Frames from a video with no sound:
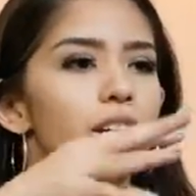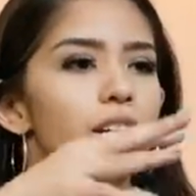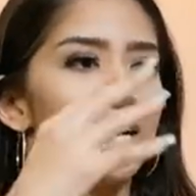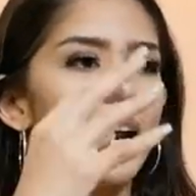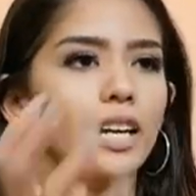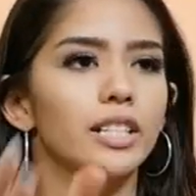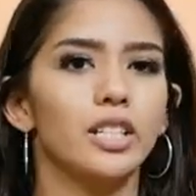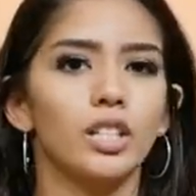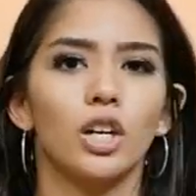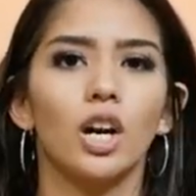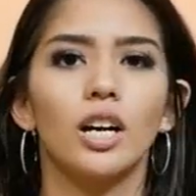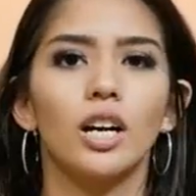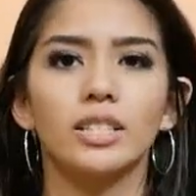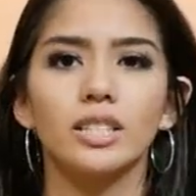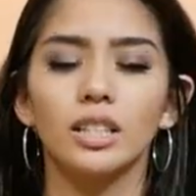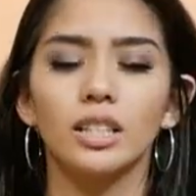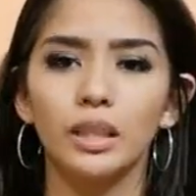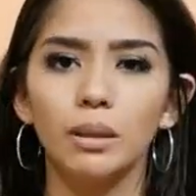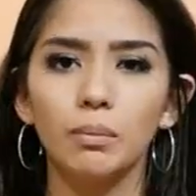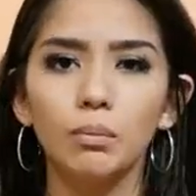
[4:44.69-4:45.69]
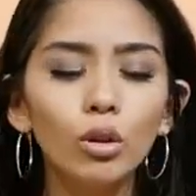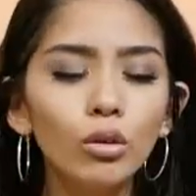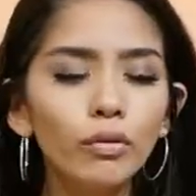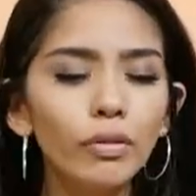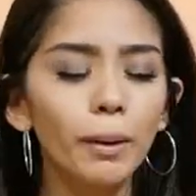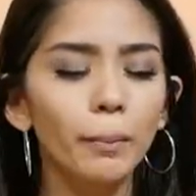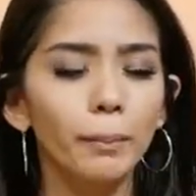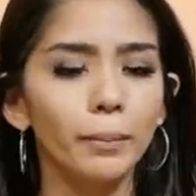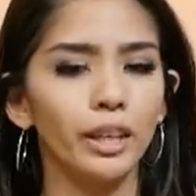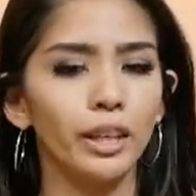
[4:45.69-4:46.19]
your hands are constantly
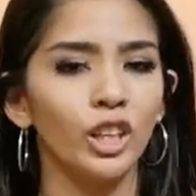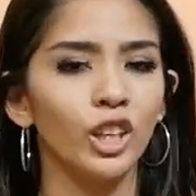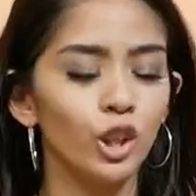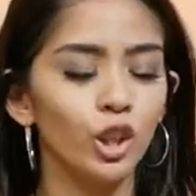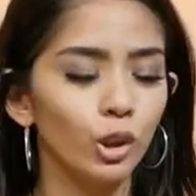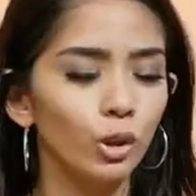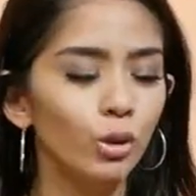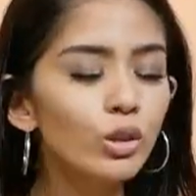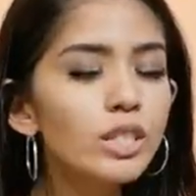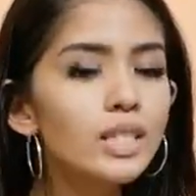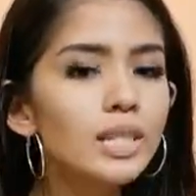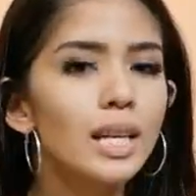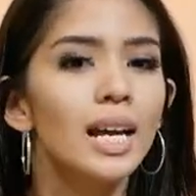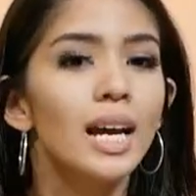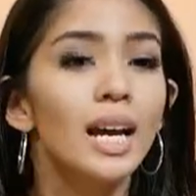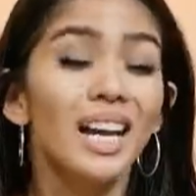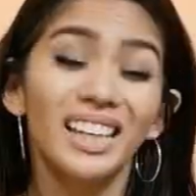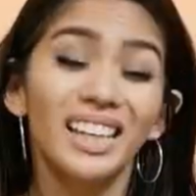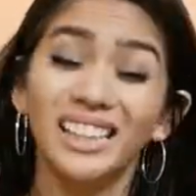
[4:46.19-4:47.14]
moving, being used,